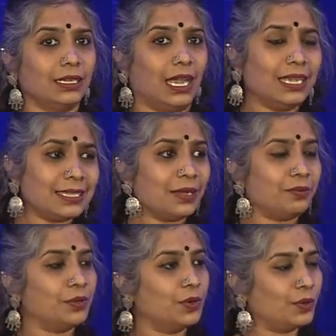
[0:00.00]
As I
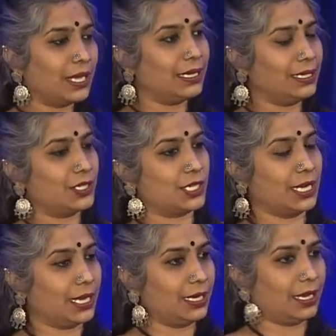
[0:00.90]
would go there each
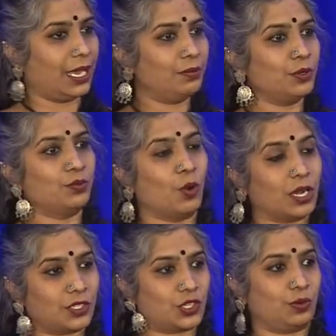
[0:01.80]
day, I would
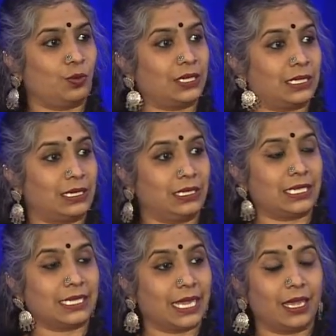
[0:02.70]
watch what
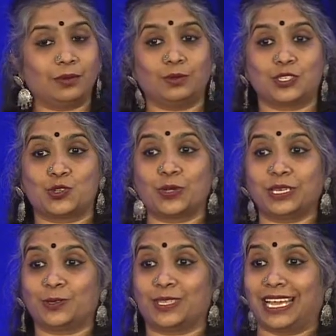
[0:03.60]
Sneha was doing
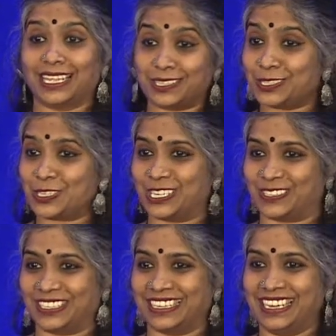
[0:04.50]
to the other
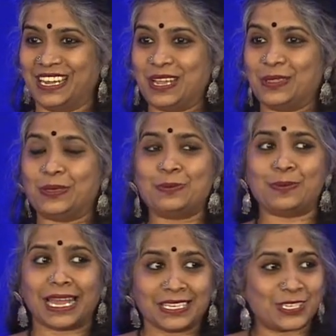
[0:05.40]
children, the
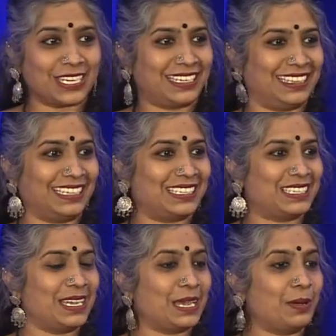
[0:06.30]
magic that
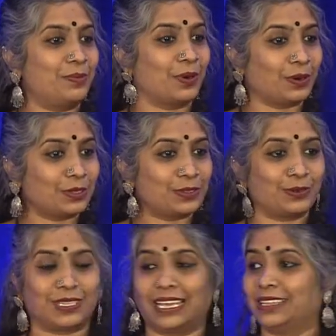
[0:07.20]
Sneha brought to
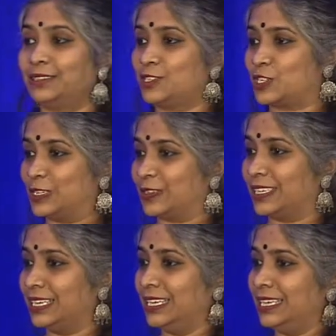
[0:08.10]
the other children.
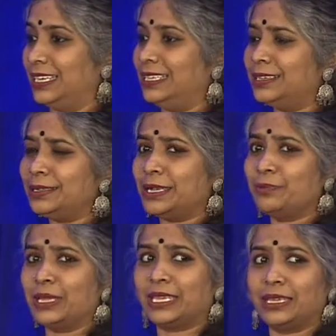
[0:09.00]
Learning
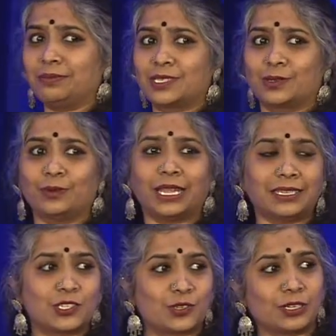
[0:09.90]
became so
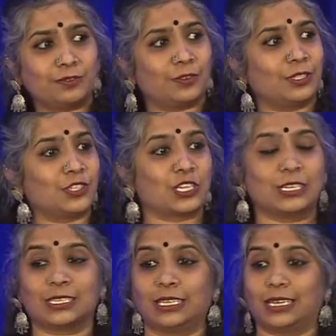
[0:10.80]
natural for the
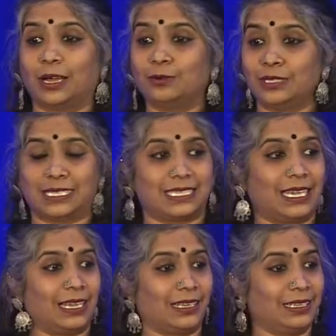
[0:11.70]
children around
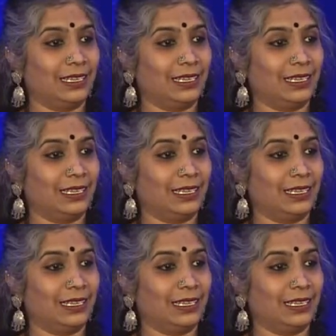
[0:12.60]
Sneha.